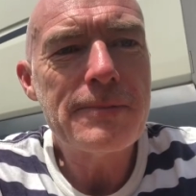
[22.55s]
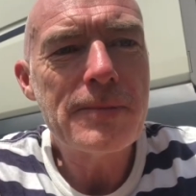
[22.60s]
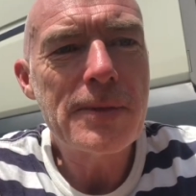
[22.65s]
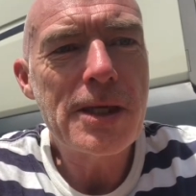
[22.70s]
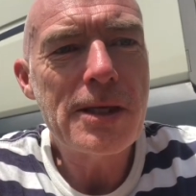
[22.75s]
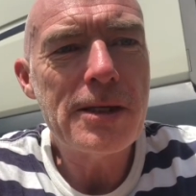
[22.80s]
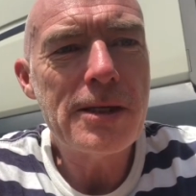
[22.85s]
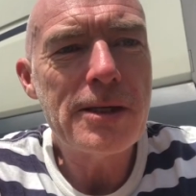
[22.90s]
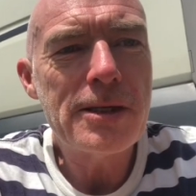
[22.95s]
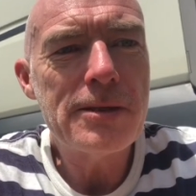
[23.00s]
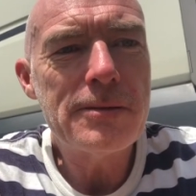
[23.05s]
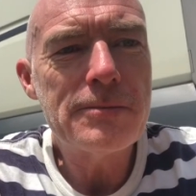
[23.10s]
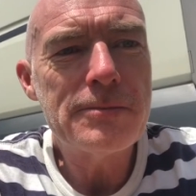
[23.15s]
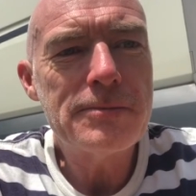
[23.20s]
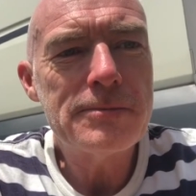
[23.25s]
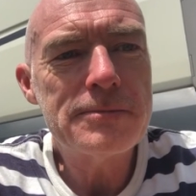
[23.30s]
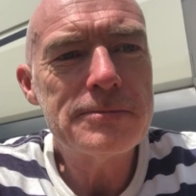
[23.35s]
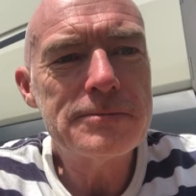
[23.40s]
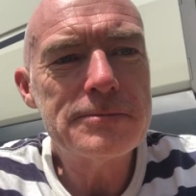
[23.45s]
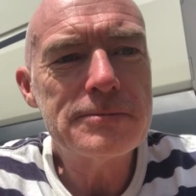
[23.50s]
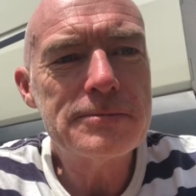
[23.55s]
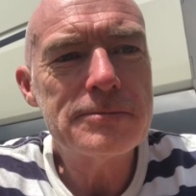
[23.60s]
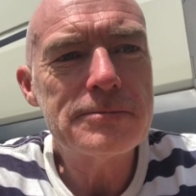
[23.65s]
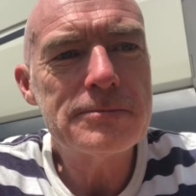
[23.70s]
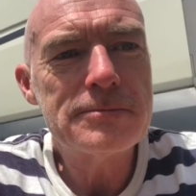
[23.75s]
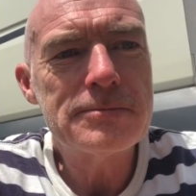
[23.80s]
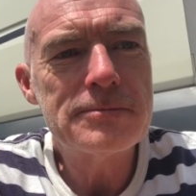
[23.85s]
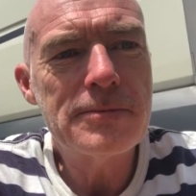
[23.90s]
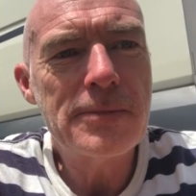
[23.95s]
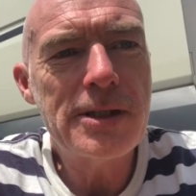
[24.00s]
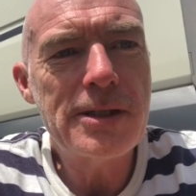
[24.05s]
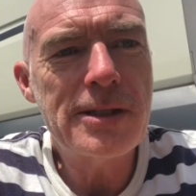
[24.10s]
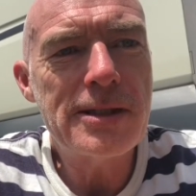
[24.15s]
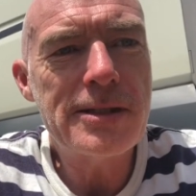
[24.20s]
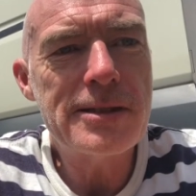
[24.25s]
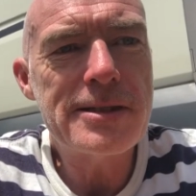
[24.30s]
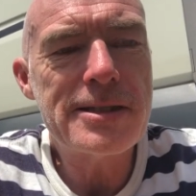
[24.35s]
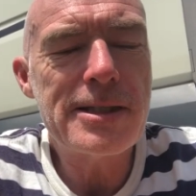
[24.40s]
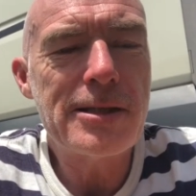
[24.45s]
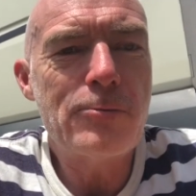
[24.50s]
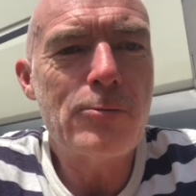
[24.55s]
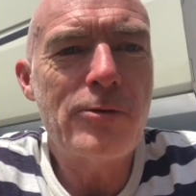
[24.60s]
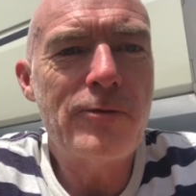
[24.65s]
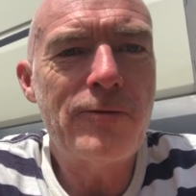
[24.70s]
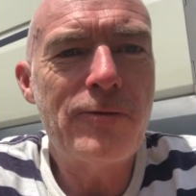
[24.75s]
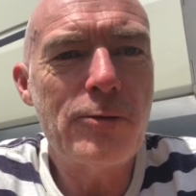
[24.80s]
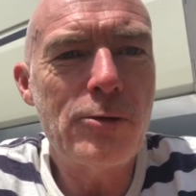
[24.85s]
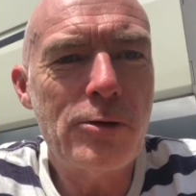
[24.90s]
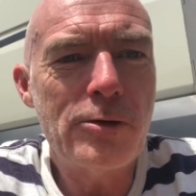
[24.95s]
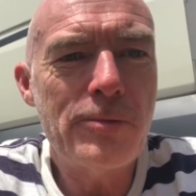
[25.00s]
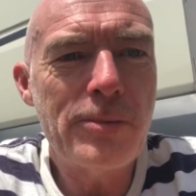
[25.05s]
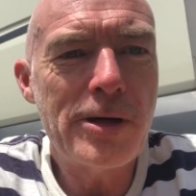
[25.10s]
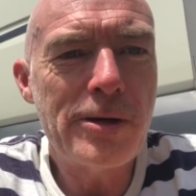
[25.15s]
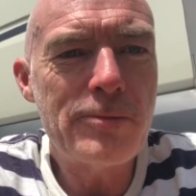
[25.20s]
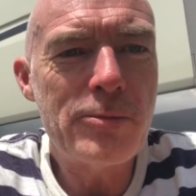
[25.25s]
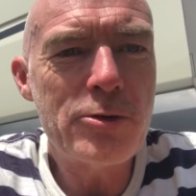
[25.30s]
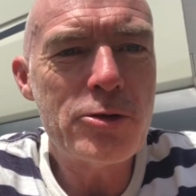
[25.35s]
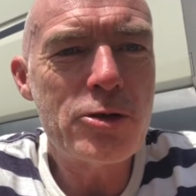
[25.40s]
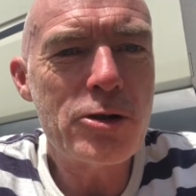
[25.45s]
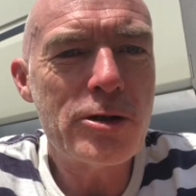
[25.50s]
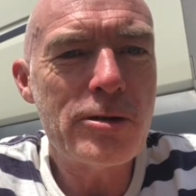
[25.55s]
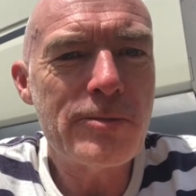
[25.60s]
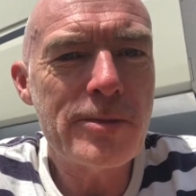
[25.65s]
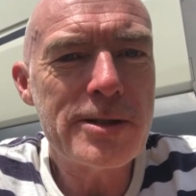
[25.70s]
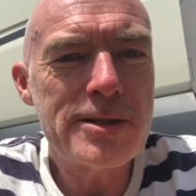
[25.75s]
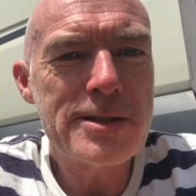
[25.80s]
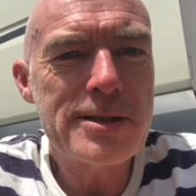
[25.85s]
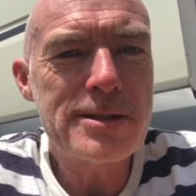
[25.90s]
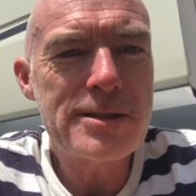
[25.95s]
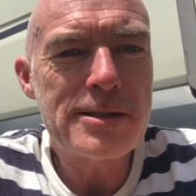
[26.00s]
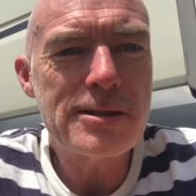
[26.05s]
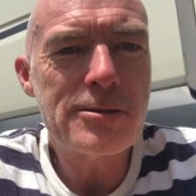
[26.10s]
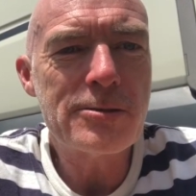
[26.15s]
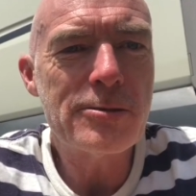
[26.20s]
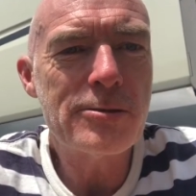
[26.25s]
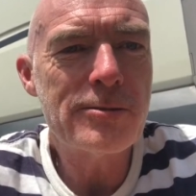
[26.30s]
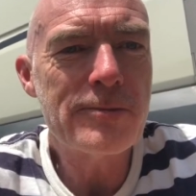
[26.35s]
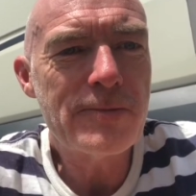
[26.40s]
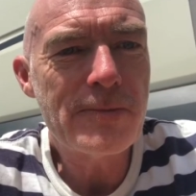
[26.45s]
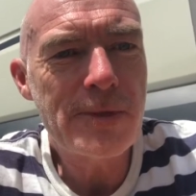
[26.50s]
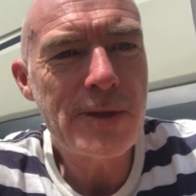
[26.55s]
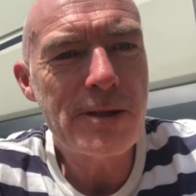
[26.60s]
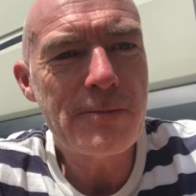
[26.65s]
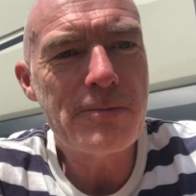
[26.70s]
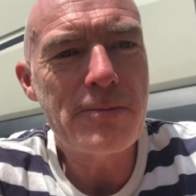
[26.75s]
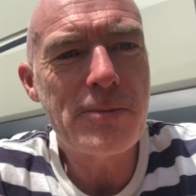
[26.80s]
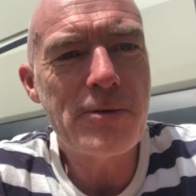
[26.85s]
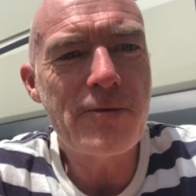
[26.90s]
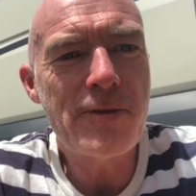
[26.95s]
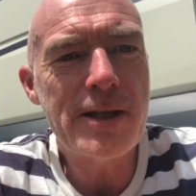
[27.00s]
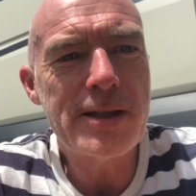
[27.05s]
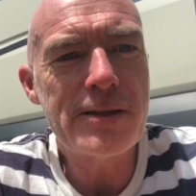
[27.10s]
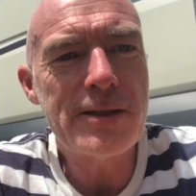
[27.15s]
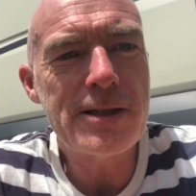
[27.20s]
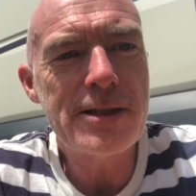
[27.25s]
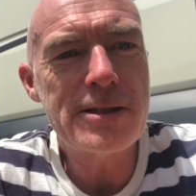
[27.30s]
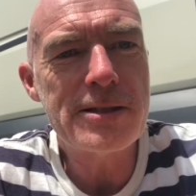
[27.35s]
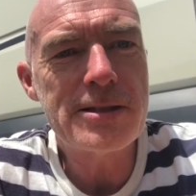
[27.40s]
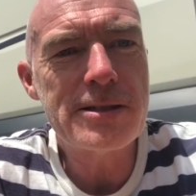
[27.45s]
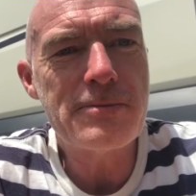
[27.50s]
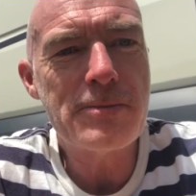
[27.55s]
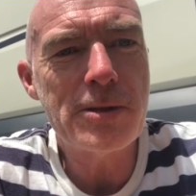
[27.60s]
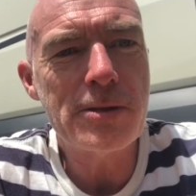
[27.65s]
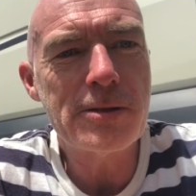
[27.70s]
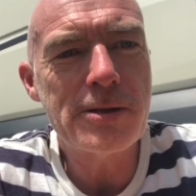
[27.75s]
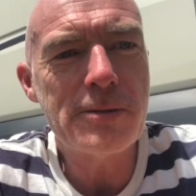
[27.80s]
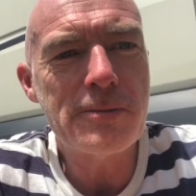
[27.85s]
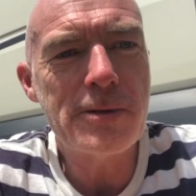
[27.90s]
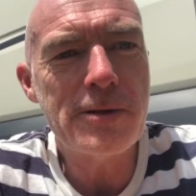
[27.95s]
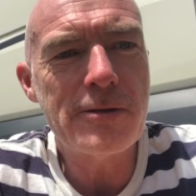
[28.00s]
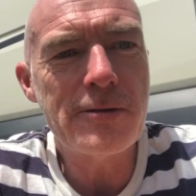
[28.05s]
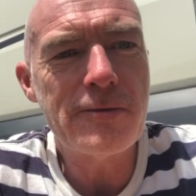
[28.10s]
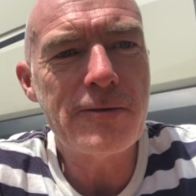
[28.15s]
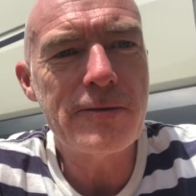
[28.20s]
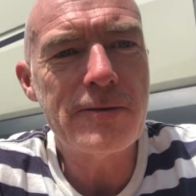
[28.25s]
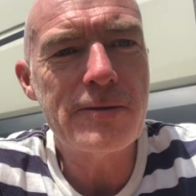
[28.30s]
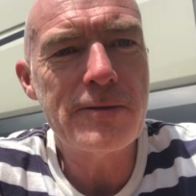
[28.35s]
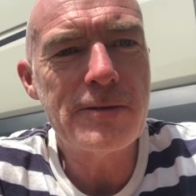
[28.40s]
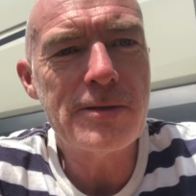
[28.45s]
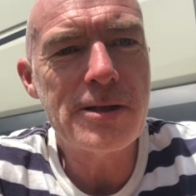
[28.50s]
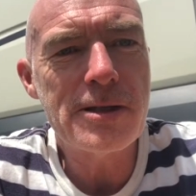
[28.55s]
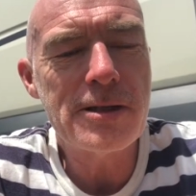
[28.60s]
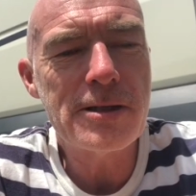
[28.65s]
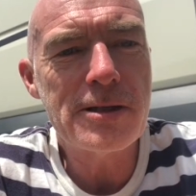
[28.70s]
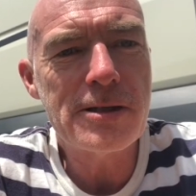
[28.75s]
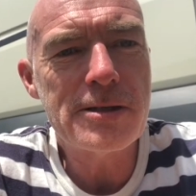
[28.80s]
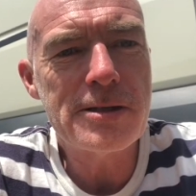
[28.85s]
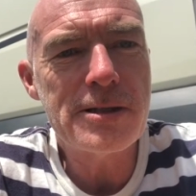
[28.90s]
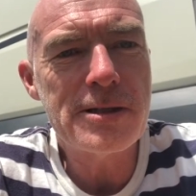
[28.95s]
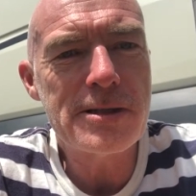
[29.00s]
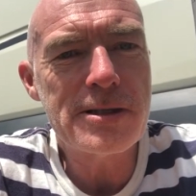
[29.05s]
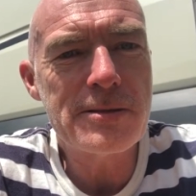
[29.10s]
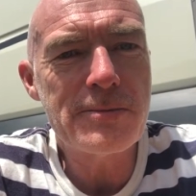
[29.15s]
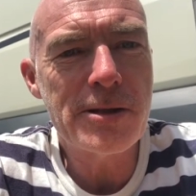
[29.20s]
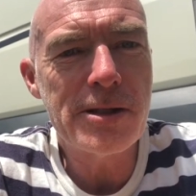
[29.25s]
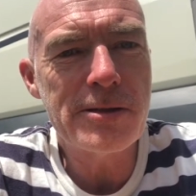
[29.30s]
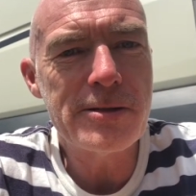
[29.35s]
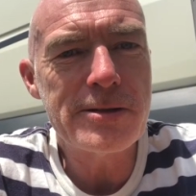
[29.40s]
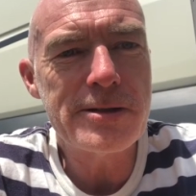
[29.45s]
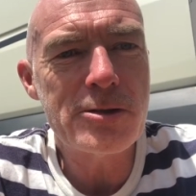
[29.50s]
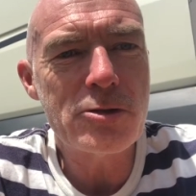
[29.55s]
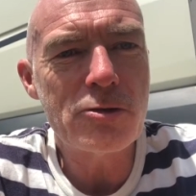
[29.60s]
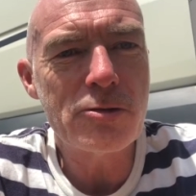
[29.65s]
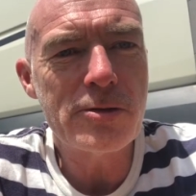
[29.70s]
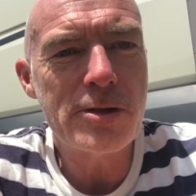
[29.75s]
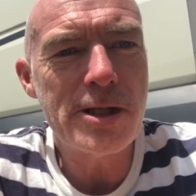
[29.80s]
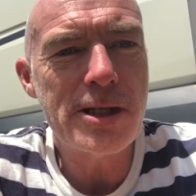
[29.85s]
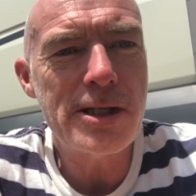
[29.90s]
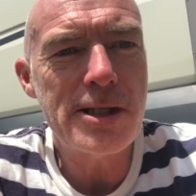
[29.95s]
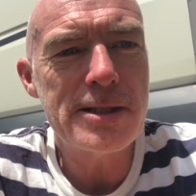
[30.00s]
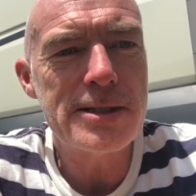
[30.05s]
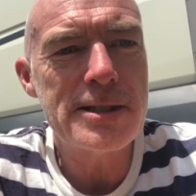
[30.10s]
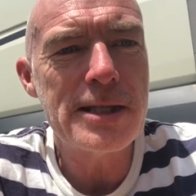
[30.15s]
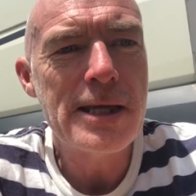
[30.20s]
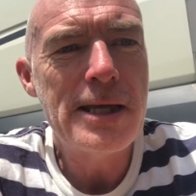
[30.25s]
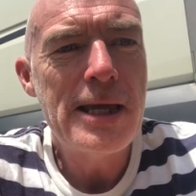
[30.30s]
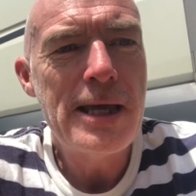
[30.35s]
Um, he didn't say what for, but I presume it's to prevent these build-up of uh, the smells during the heat.